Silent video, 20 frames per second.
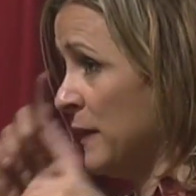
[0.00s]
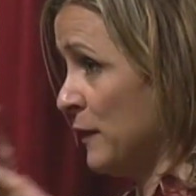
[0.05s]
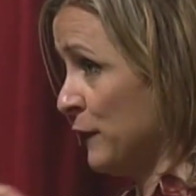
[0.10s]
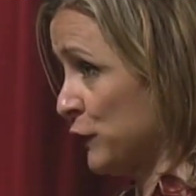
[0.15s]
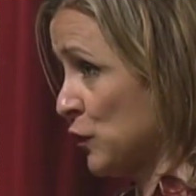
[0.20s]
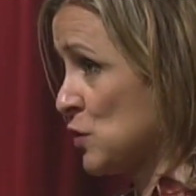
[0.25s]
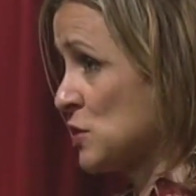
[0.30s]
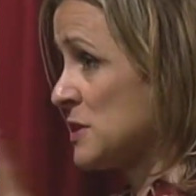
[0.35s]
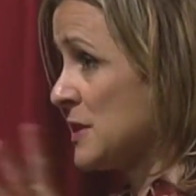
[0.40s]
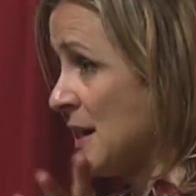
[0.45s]
The
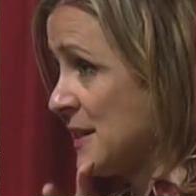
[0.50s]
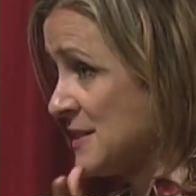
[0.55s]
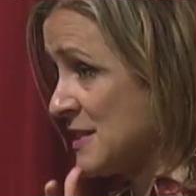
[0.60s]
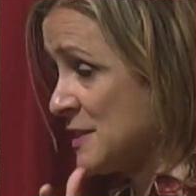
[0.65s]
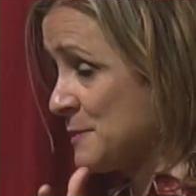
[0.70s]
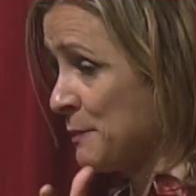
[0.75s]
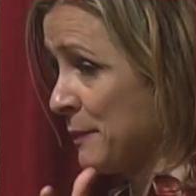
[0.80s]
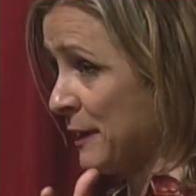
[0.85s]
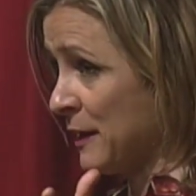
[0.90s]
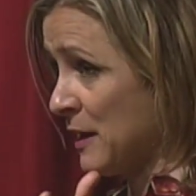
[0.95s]
first
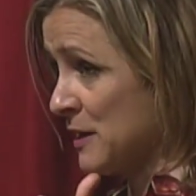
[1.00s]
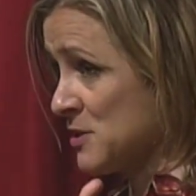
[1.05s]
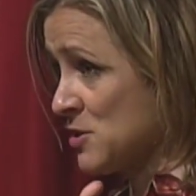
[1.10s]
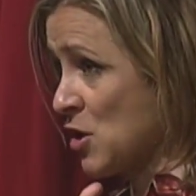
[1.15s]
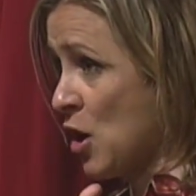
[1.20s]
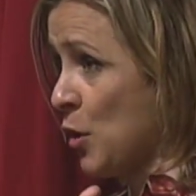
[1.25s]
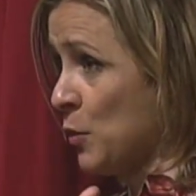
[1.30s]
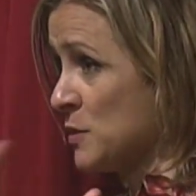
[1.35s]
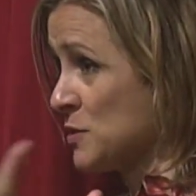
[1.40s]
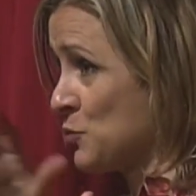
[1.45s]
license plate I
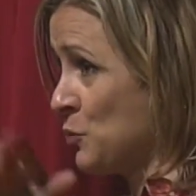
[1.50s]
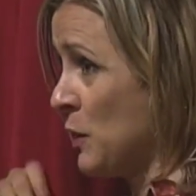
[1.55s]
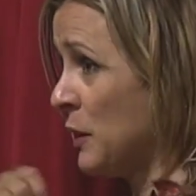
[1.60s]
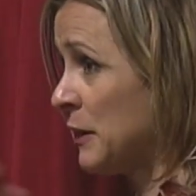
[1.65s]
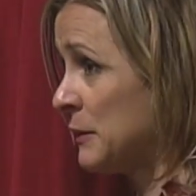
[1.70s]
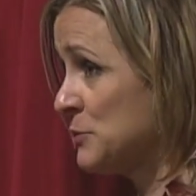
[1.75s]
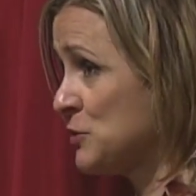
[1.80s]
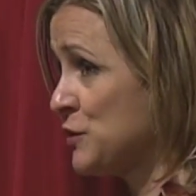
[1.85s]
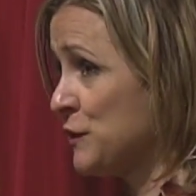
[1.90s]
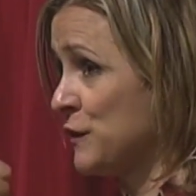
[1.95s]
saw was
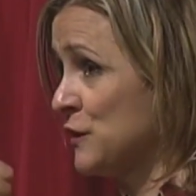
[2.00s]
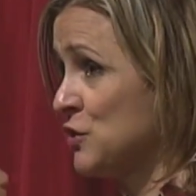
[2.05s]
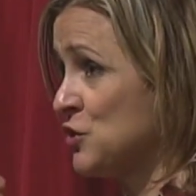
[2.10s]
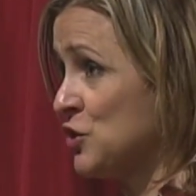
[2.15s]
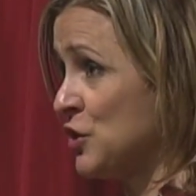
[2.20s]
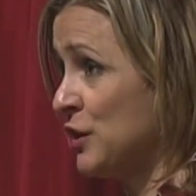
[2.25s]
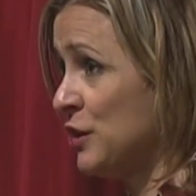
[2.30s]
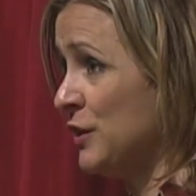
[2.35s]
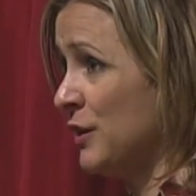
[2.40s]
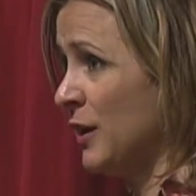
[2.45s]
"Welcome to
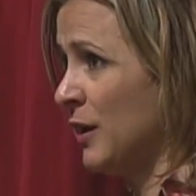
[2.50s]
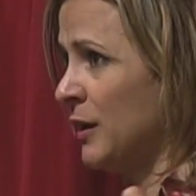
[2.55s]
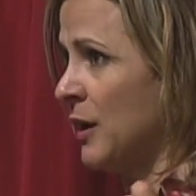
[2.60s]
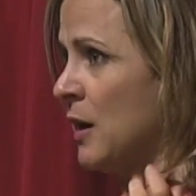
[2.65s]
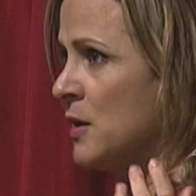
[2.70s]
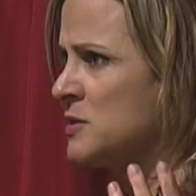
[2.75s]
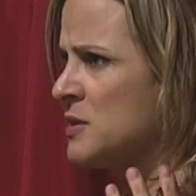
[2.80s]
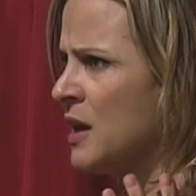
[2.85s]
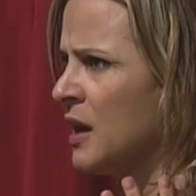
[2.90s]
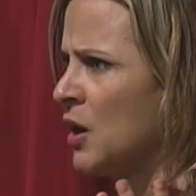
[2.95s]
Virginia," and I
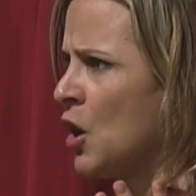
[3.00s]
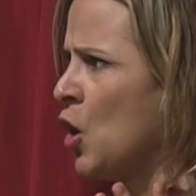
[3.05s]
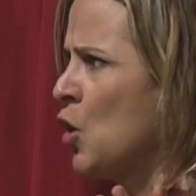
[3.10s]
was like,